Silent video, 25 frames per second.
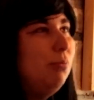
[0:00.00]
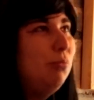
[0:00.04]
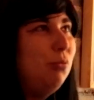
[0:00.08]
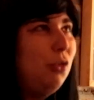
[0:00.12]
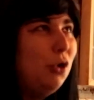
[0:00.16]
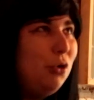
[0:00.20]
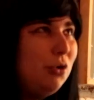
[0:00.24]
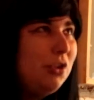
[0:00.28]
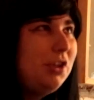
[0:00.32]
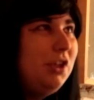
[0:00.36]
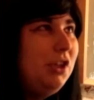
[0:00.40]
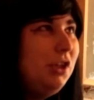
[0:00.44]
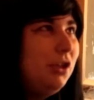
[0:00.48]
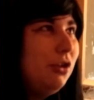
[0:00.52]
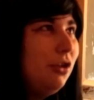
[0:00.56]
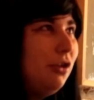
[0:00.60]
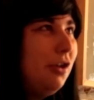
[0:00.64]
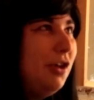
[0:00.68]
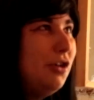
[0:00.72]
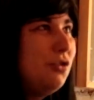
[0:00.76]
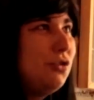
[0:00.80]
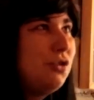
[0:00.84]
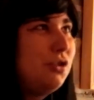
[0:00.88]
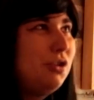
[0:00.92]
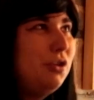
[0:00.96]
both
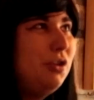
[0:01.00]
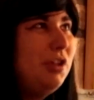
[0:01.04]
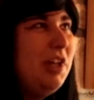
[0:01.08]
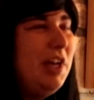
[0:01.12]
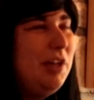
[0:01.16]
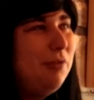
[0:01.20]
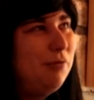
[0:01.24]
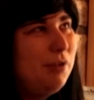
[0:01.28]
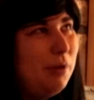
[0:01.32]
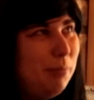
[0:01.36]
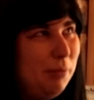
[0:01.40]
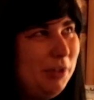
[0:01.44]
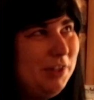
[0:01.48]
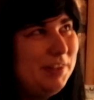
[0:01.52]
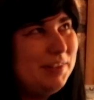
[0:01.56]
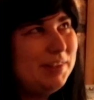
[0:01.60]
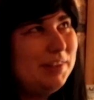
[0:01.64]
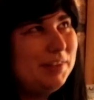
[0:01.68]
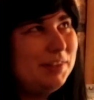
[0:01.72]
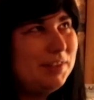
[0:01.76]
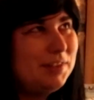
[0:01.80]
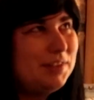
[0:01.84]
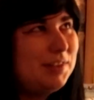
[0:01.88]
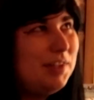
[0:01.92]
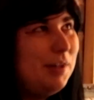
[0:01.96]
ecological and feminist
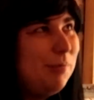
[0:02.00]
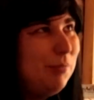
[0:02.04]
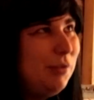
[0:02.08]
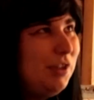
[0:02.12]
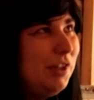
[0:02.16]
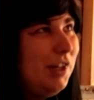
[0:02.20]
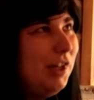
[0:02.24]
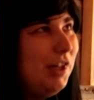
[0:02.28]
at the same